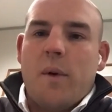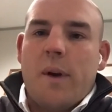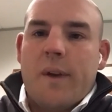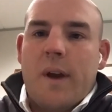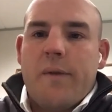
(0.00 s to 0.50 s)

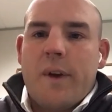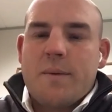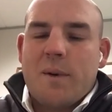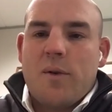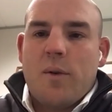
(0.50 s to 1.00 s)
Queensland
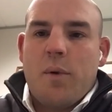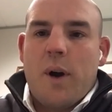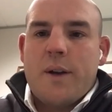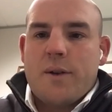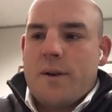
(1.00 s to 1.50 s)
Investment
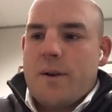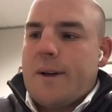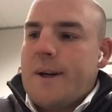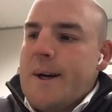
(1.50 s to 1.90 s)
Corporation,